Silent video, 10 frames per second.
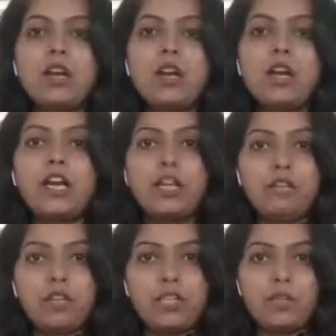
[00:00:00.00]
a
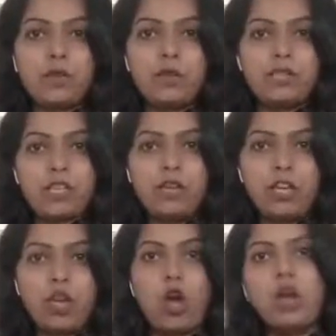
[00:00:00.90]
difference between civil
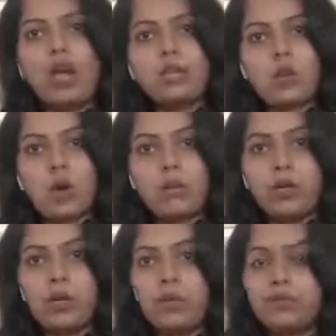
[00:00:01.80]
law and common
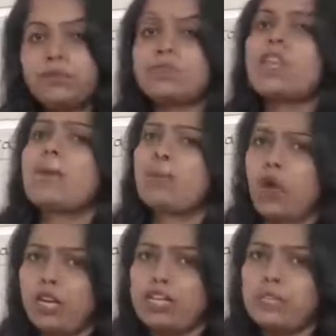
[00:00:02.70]
law.
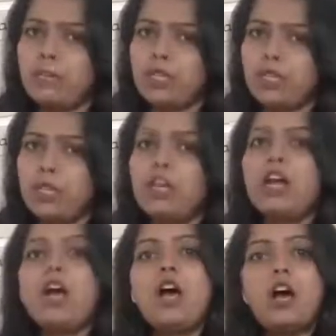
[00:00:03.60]
Broadly speaking,
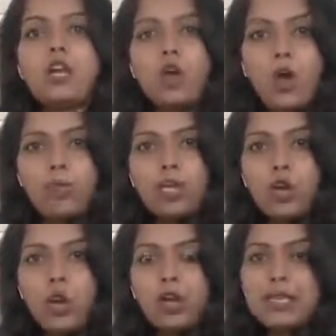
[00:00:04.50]
common
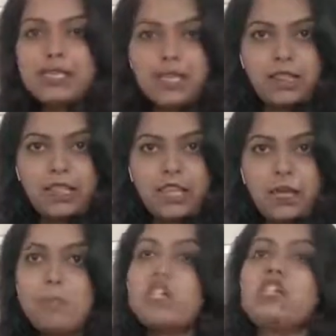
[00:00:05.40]
law is nothing
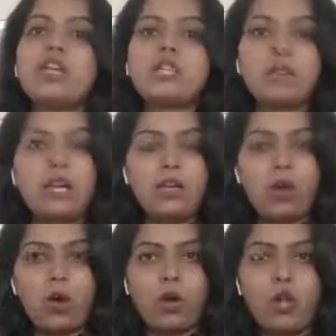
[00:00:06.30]
but judge-made law.
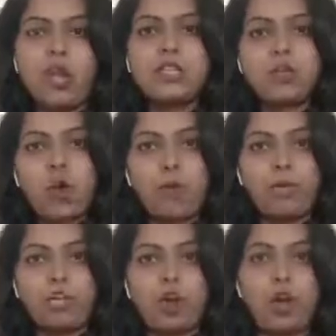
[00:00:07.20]
So common
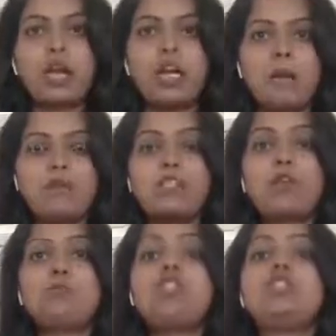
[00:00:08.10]
law comes from
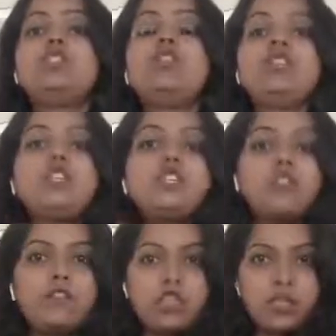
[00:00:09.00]
the decision of
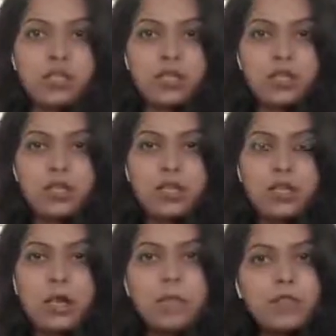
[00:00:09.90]
judges,
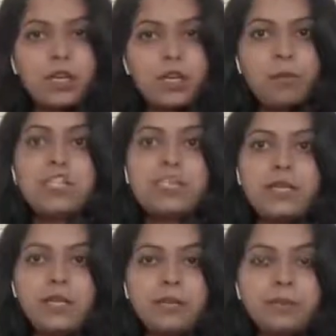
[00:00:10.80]
precedent,